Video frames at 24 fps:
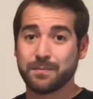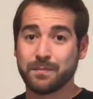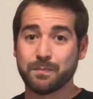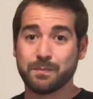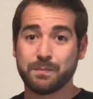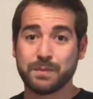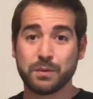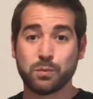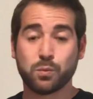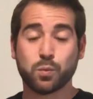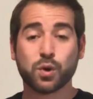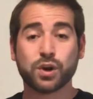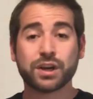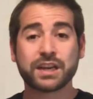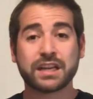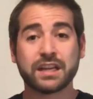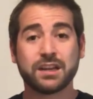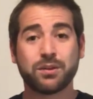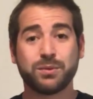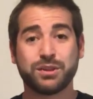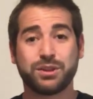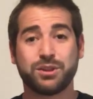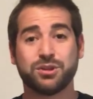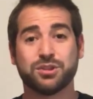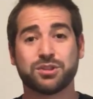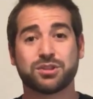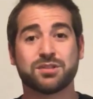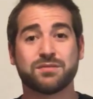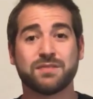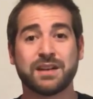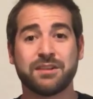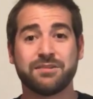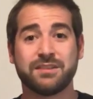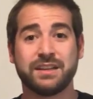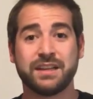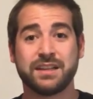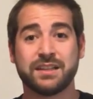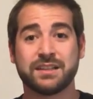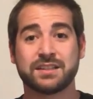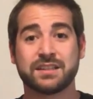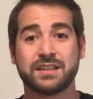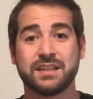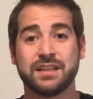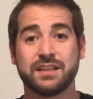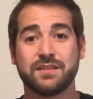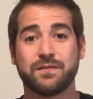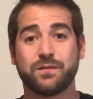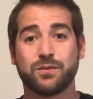be working with your surroundings
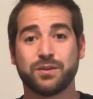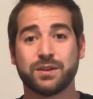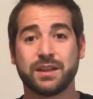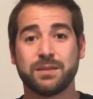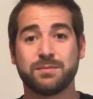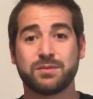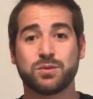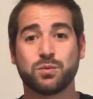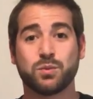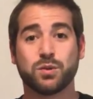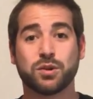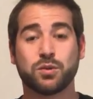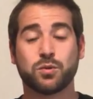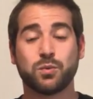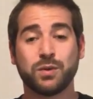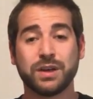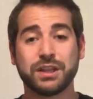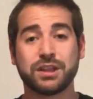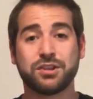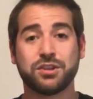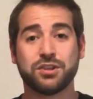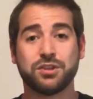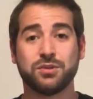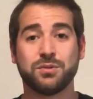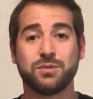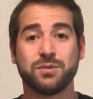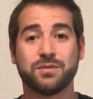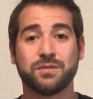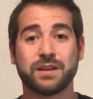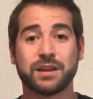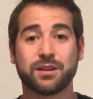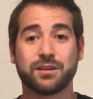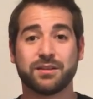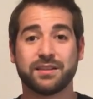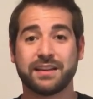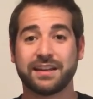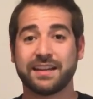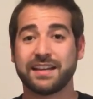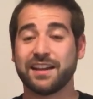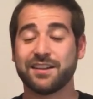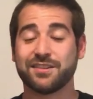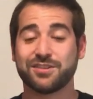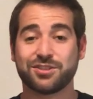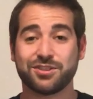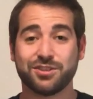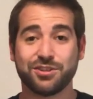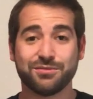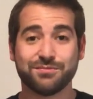for them to work with you rather than
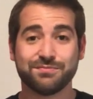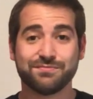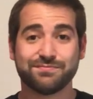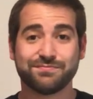against you.